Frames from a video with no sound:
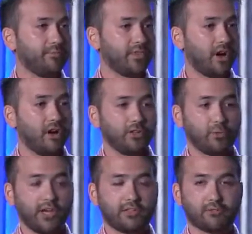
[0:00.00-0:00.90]
all the
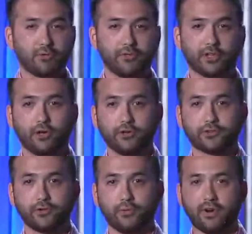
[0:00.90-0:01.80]
way through the
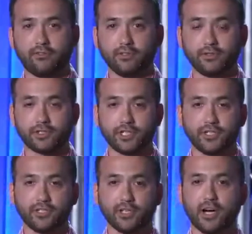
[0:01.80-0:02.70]
Cultural
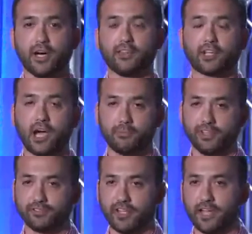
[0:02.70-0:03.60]
Revolution, the
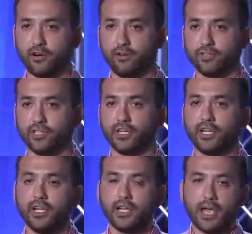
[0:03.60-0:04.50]
communist takeover,
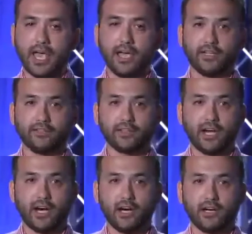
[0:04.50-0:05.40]
and
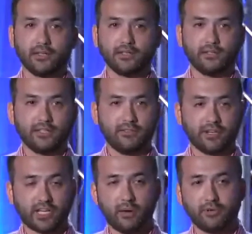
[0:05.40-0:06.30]
even
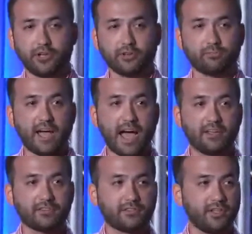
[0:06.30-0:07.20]
a couple years
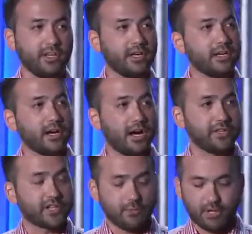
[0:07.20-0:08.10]
past
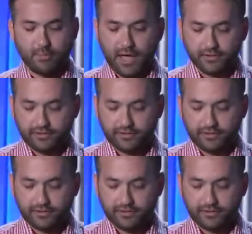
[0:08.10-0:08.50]
Chairman Mao's